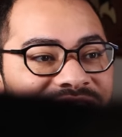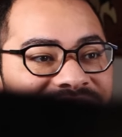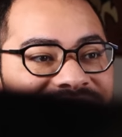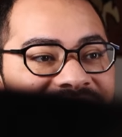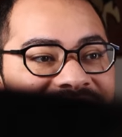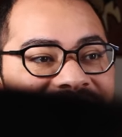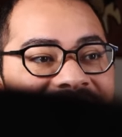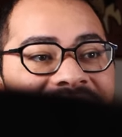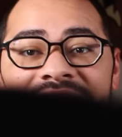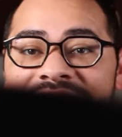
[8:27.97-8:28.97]
just saying,
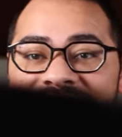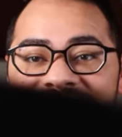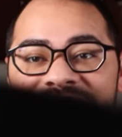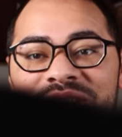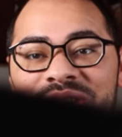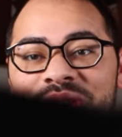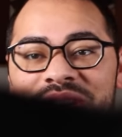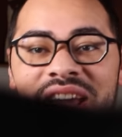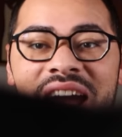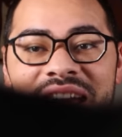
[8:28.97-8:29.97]
hey,
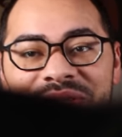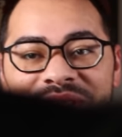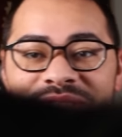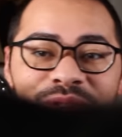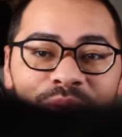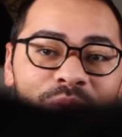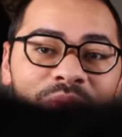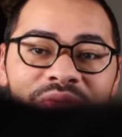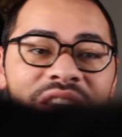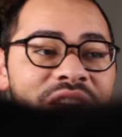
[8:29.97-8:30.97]
look at this
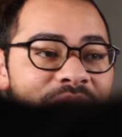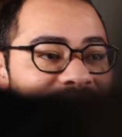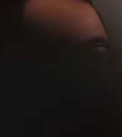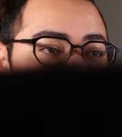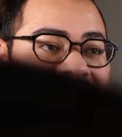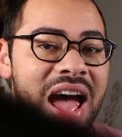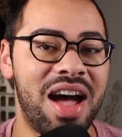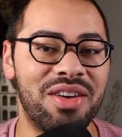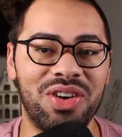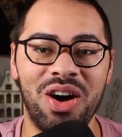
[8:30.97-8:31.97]
cool video that I
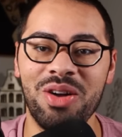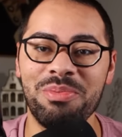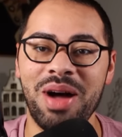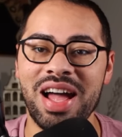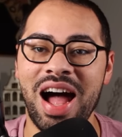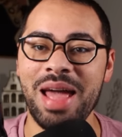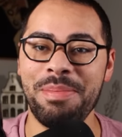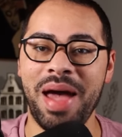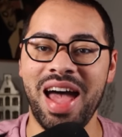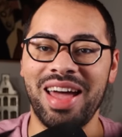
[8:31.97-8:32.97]
have on my
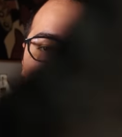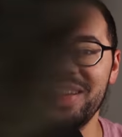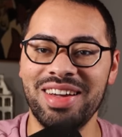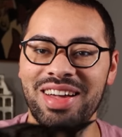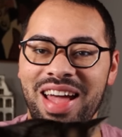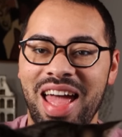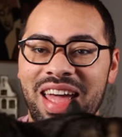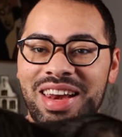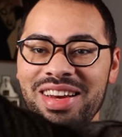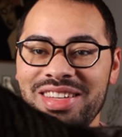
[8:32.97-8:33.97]
iPad,
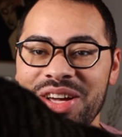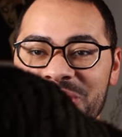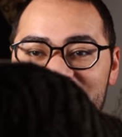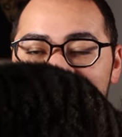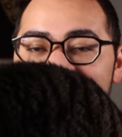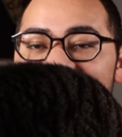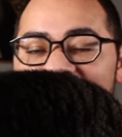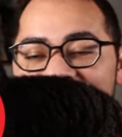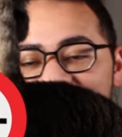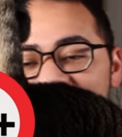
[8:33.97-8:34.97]
and it tells about a